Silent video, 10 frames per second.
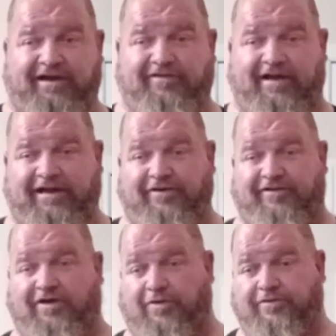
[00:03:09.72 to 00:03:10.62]
The second thing,
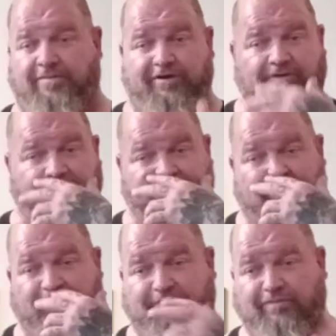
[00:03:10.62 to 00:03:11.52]
because I talked too much on the
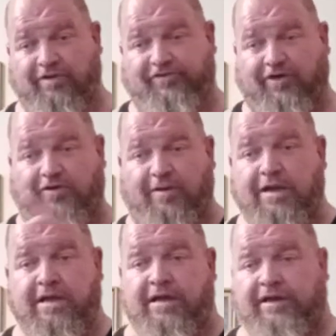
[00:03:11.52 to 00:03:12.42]
first one. We'll circle.
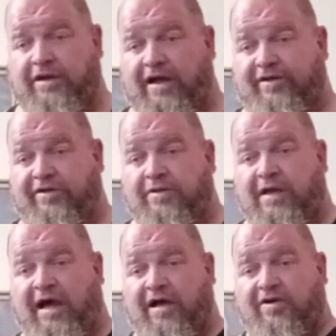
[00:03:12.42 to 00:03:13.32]
You know how I do.
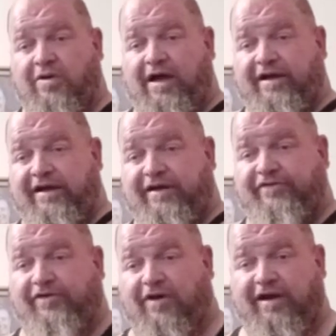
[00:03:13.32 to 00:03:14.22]
I'll go out here,
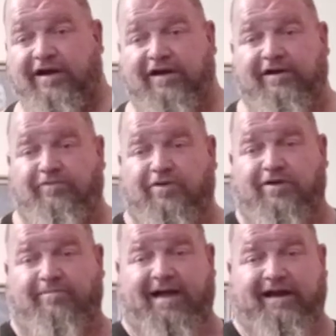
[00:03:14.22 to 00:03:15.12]
start here, and we'll
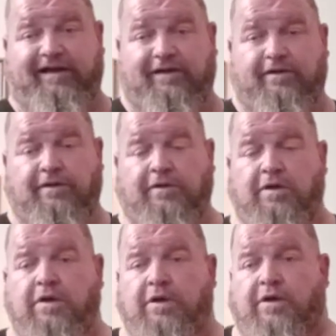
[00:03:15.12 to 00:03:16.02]
come back here.
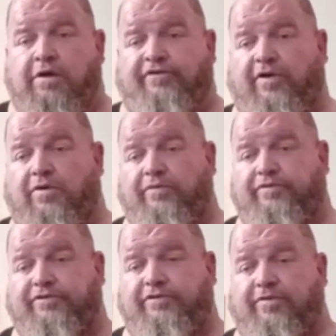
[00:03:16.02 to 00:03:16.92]

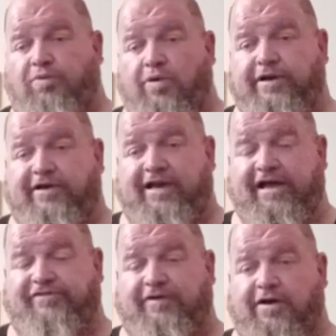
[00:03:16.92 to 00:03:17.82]
So the point of
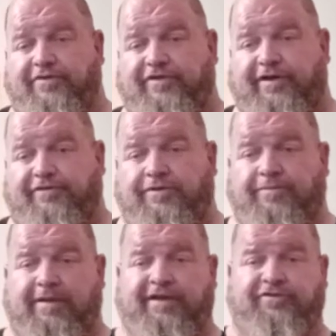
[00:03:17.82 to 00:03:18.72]
today's video is this.
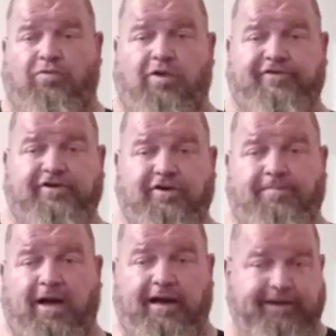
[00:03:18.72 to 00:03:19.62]
It's a what's in
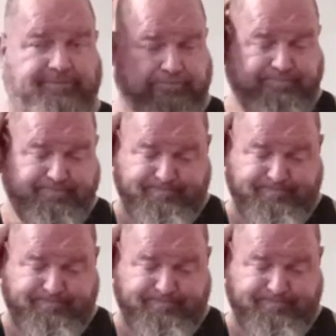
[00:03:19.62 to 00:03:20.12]
your pocket.